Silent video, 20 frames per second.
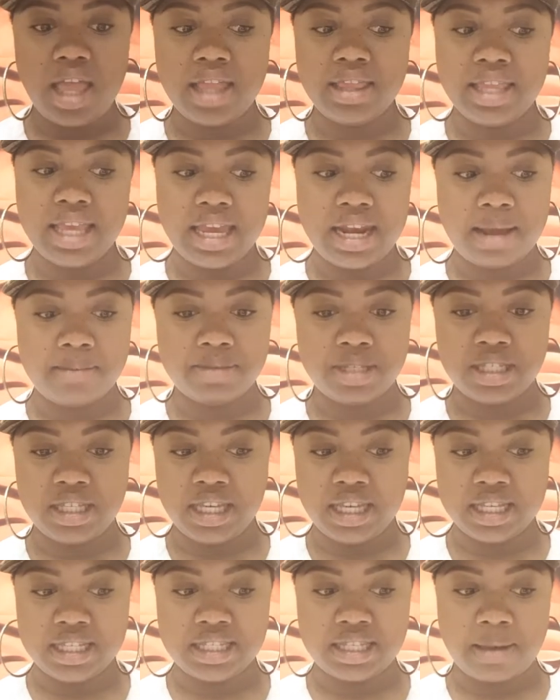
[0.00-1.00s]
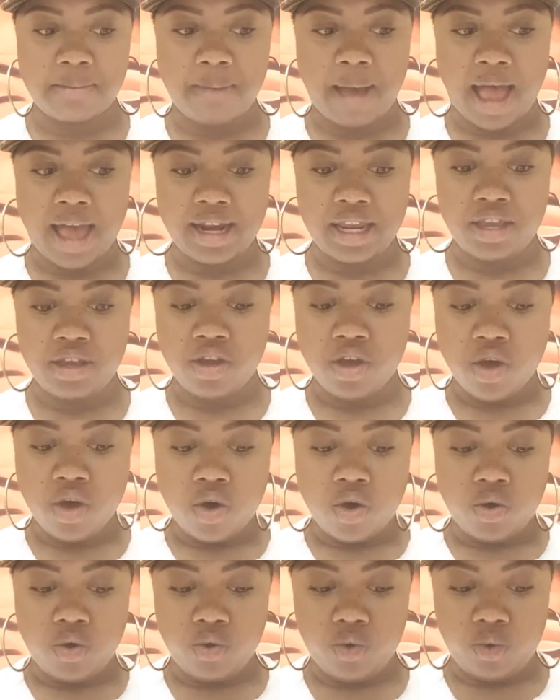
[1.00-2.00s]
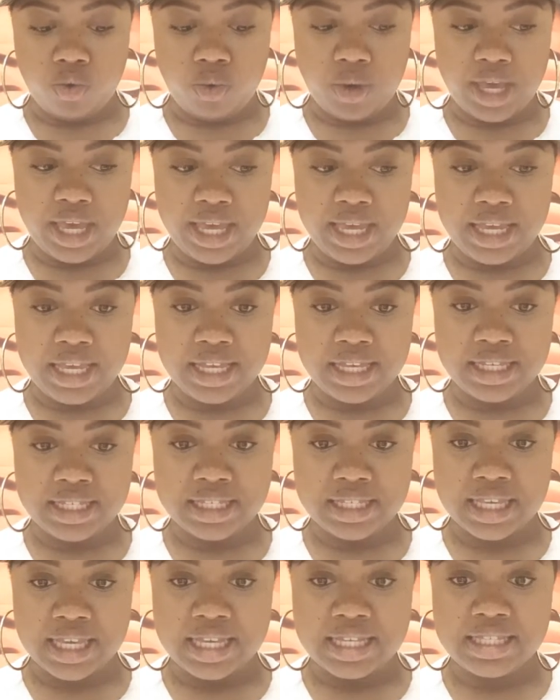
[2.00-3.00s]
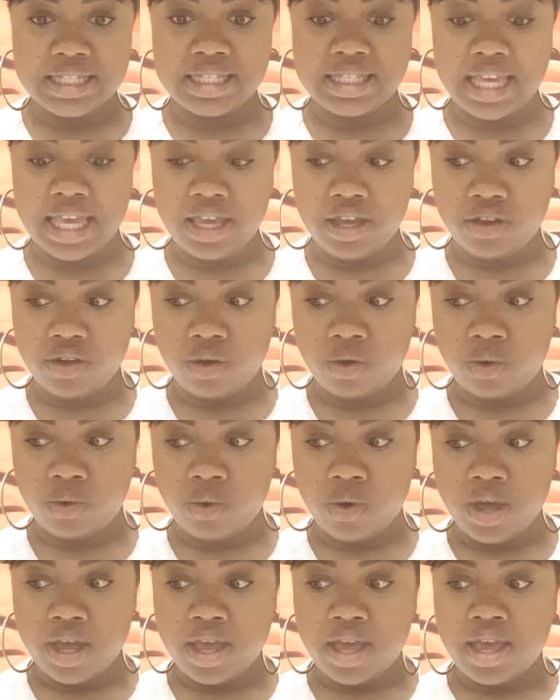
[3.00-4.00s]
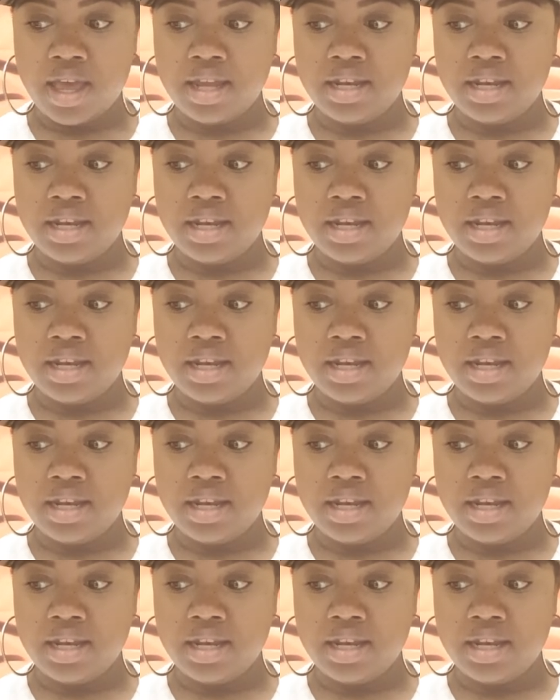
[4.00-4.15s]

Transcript: Then I'm seeing somebody who is single,